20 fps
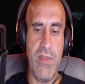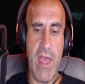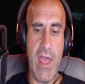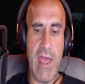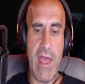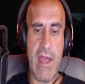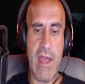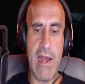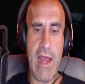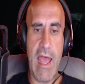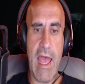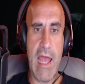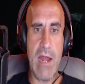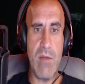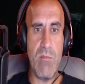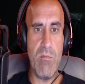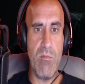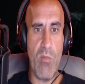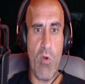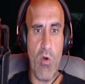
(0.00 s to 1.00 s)
that
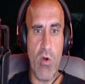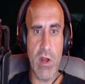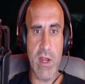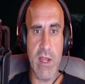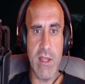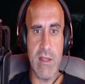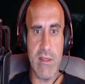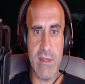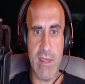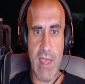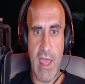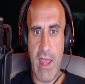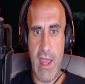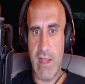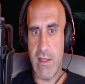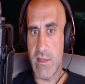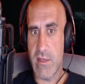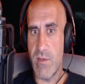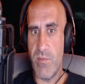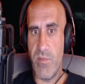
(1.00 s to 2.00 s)
had Morgan's
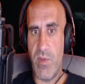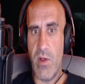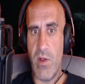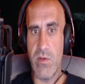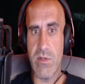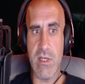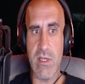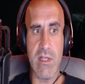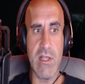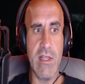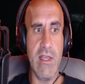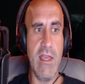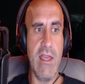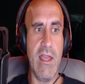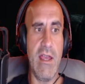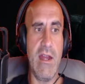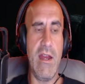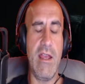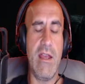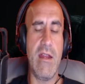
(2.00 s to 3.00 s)
head
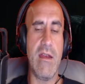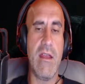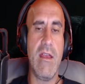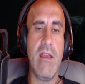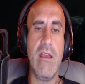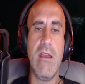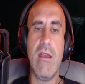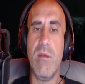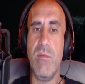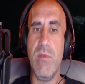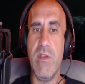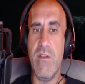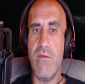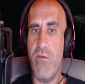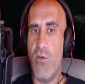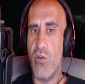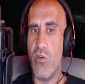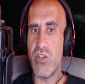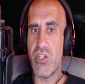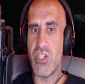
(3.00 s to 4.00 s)
supposedly in it
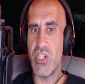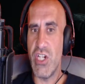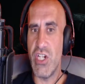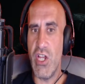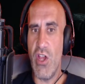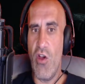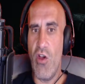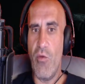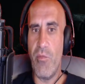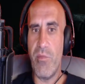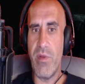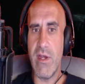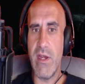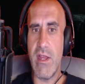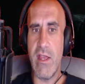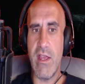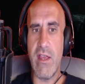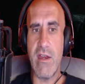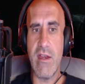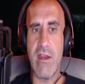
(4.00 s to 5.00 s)
before she
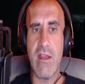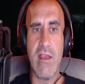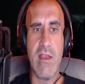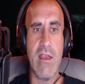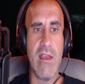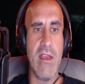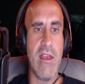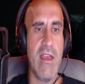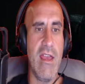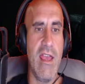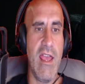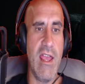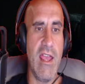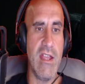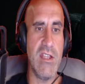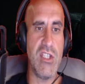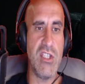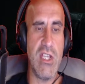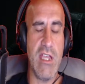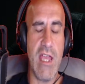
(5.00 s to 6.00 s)
opened it,
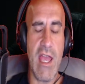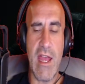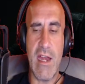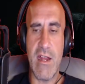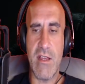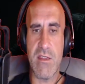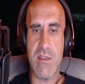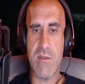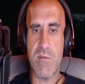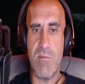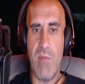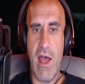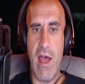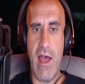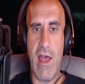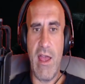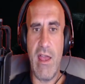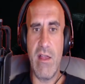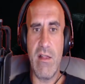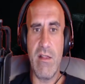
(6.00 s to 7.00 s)
and she had a
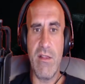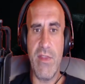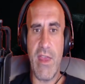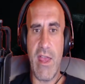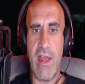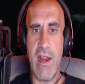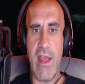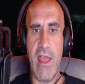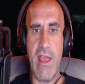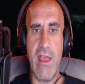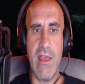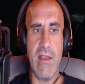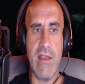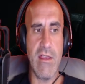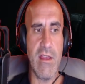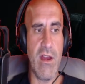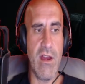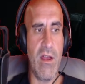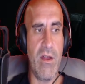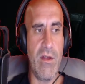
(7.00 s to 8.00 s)
smile that,
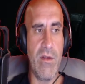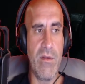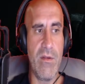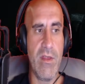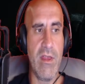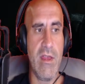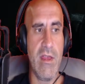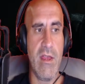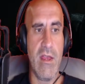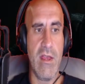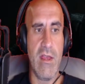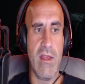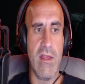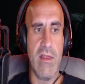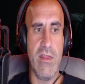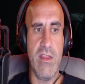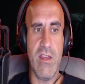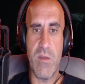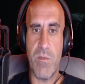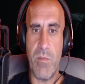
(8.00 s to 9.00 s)
hey, you know,
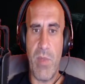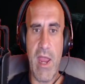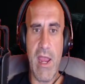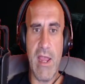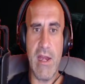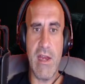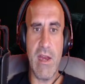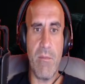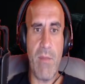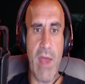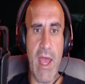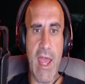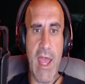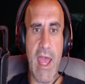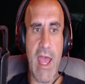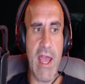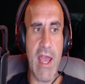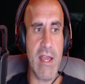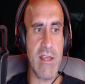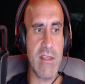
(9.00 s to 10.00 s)
this pain in my
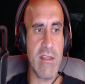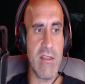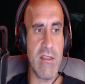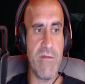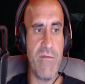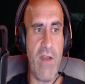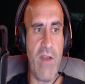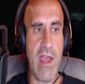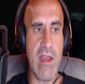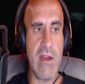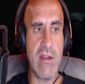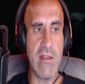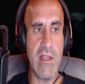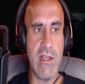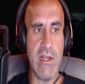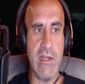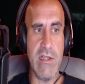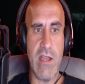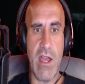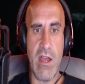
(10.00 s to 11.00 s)
ass is
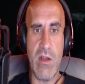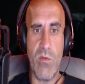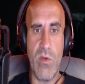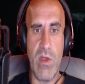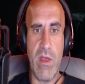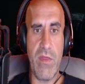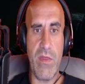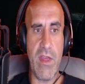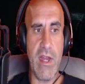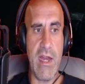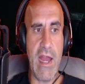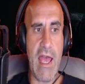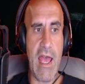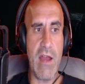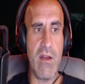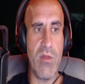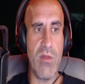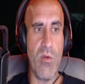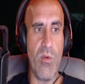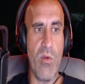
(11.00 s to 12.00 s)
finally done with and
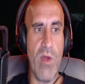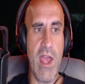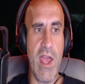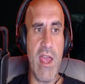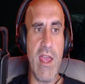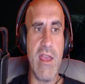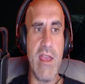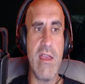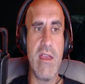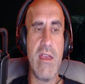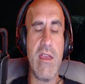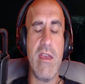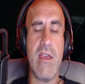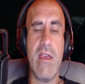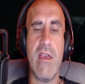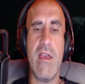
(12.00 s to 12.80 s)
out of the way.